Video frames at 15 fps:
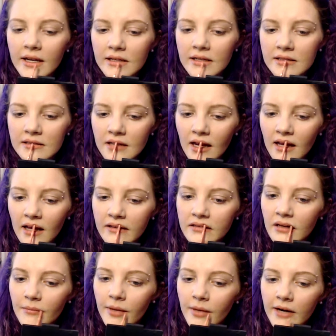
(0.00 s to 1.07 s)

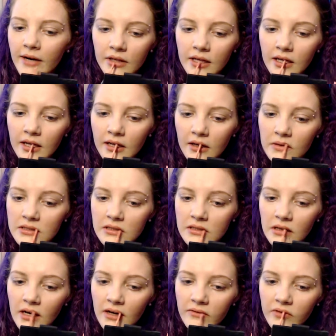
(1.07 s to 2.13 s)
Anastasia Beverly
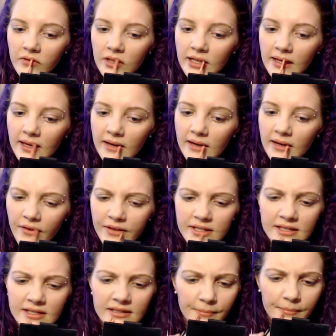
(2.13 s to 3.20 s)
Hills Lovely, even though
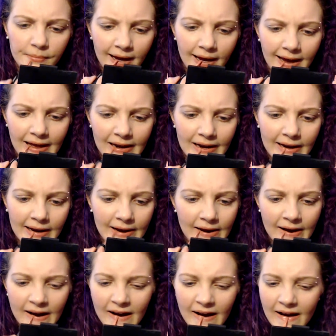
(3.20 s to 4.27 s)
this isn't matte.
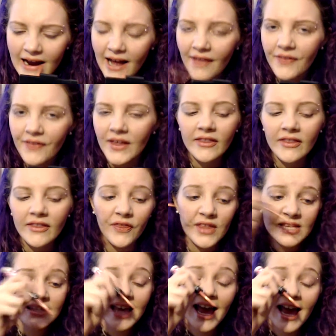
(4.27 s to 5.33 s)
I think
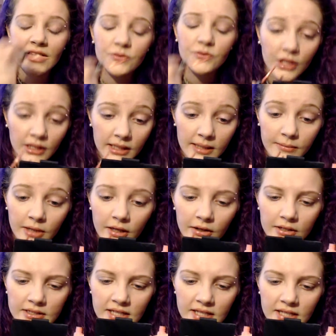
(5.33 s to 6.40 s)
that this the lip
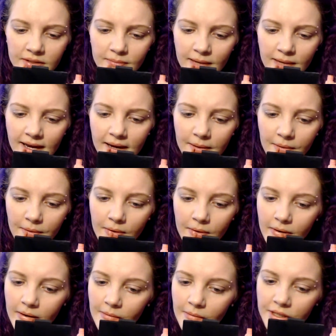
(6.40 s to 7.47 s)
color itself is matte,
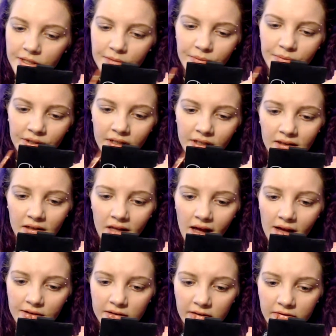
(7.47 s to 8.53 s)
but you put a
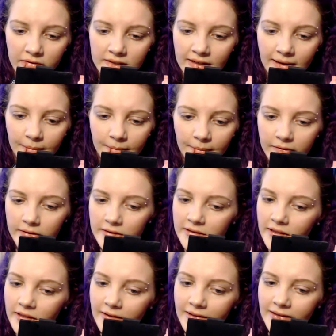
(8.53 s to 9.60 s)
gloss over the top of
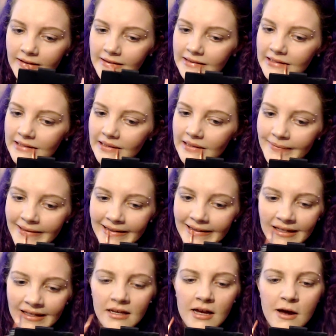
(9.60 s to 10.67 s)
it, so then it doesn't end up
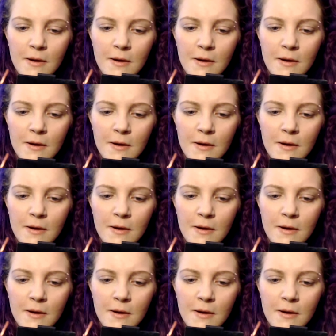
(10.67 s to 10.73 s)
matte.